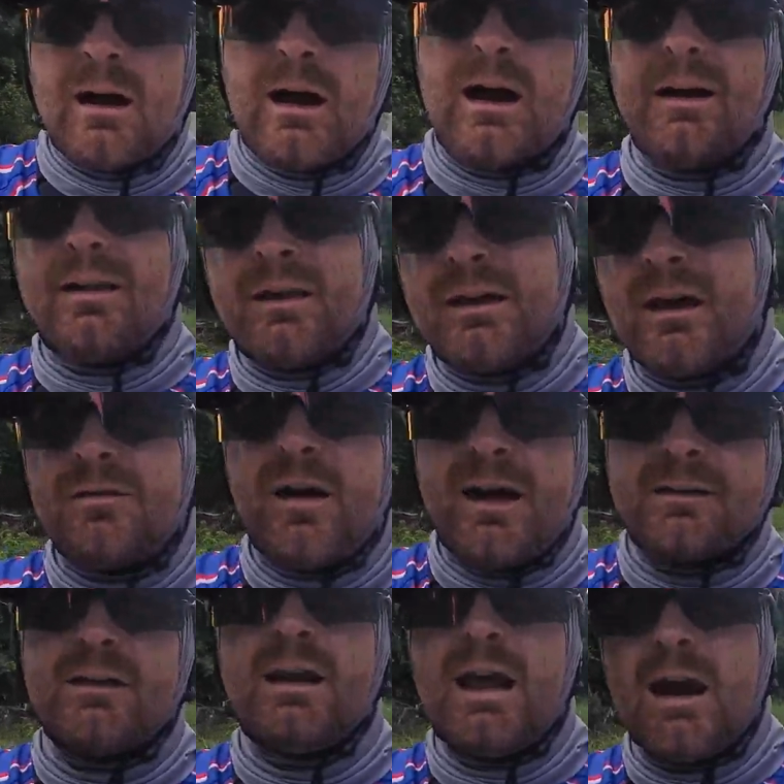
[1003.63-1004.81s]
oddly enough,
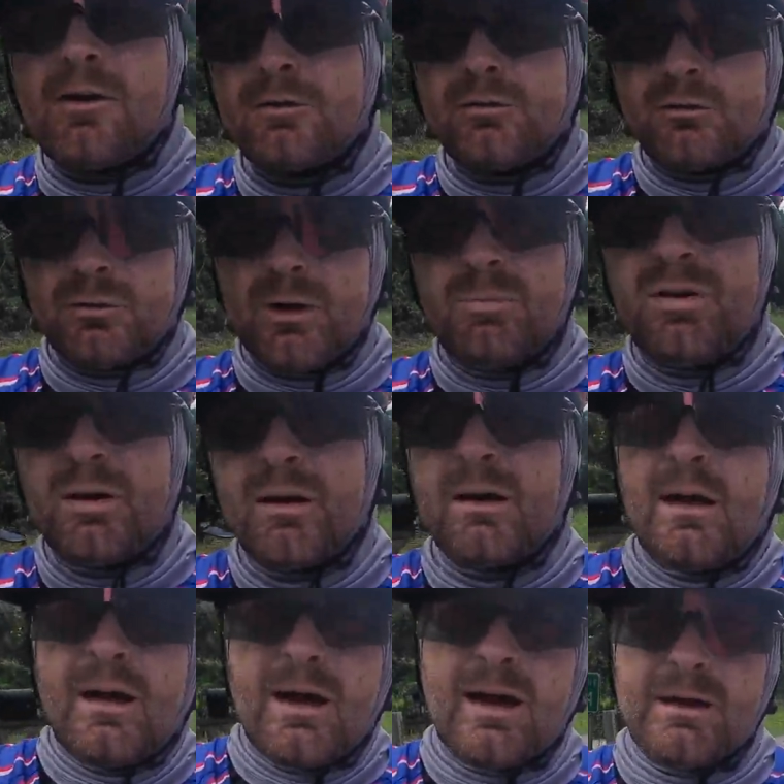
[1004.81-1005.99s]
has an airstrip
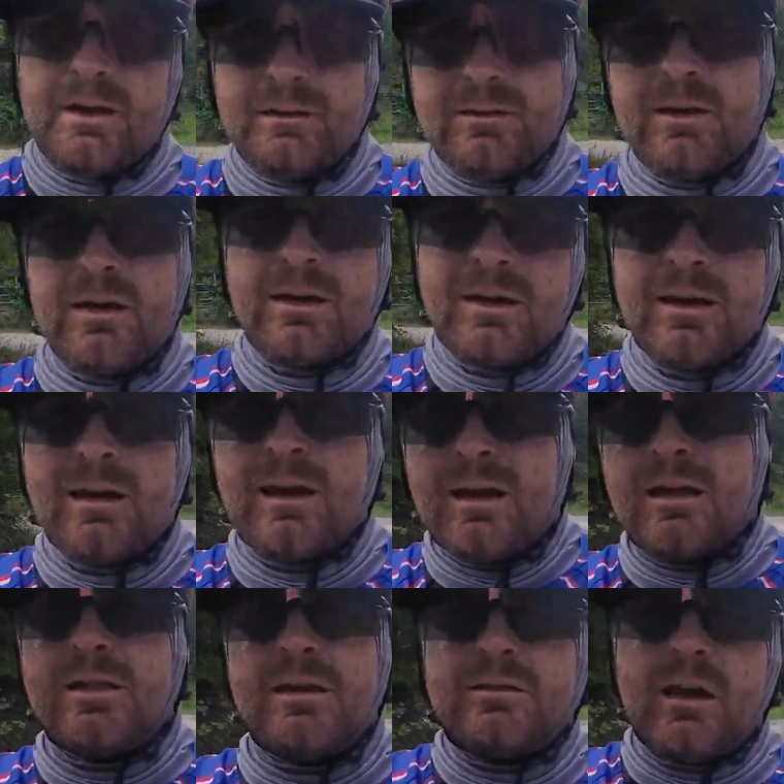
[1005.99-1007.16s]
on it.
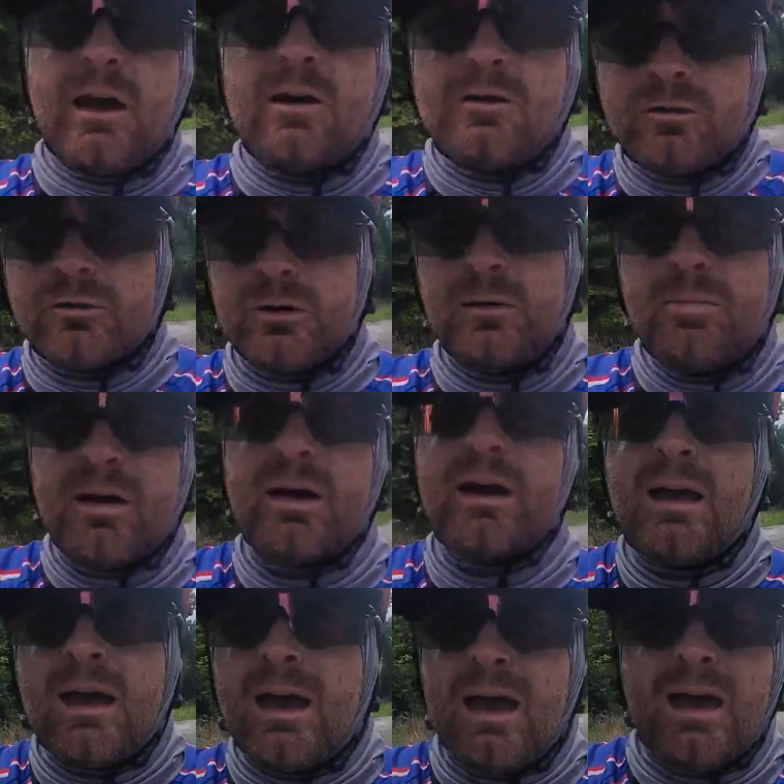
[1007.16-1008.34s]
This airstrip
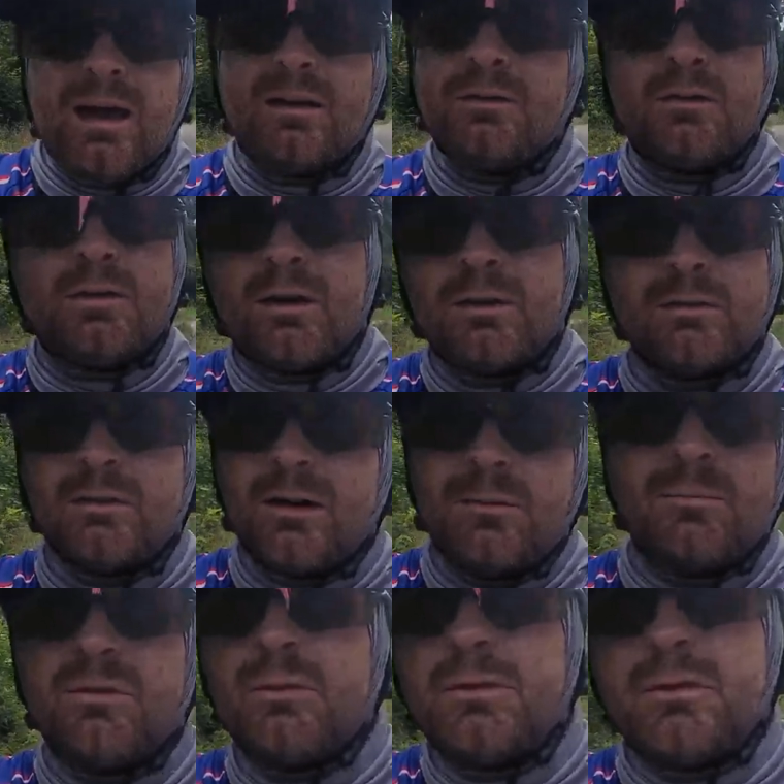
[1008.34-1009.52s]
has
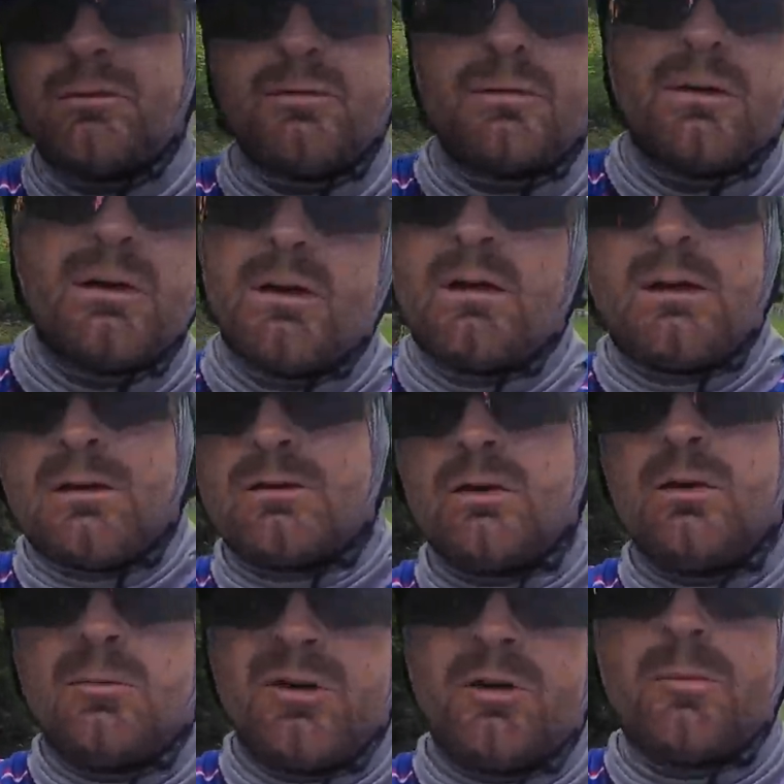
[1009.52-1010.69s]
some sort of
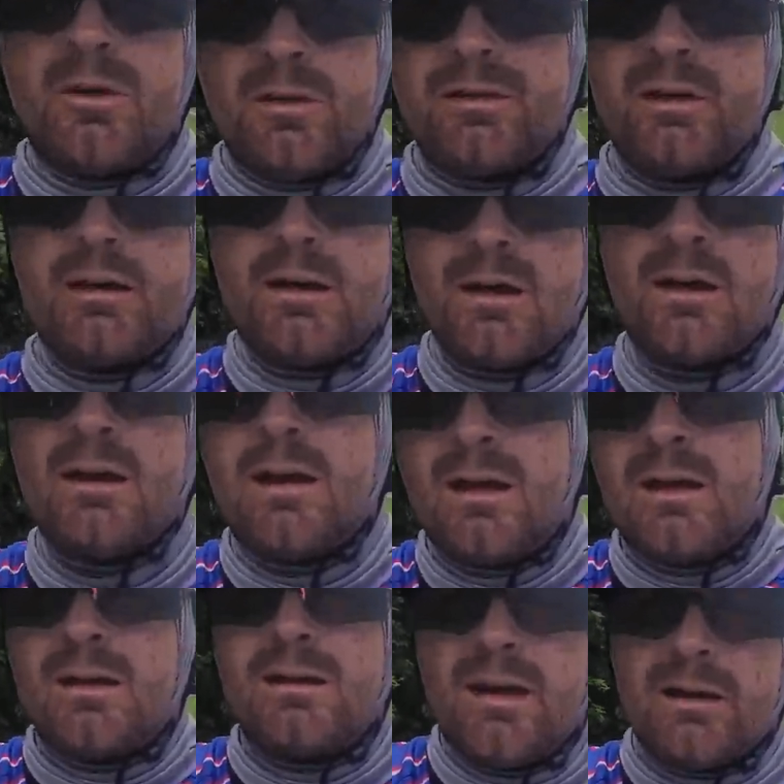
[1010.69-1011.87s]
terminal building
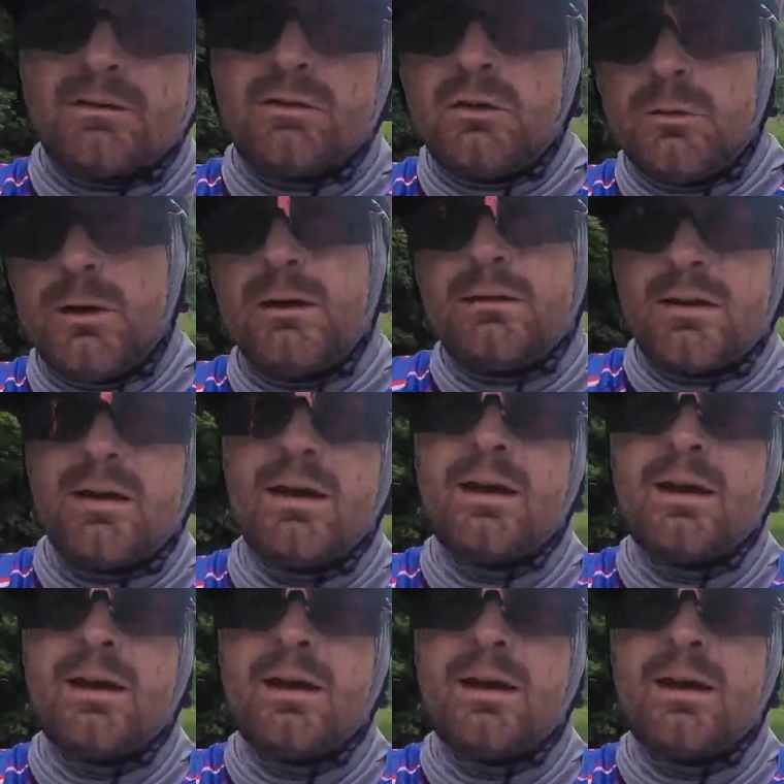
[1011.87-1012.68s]
next to it,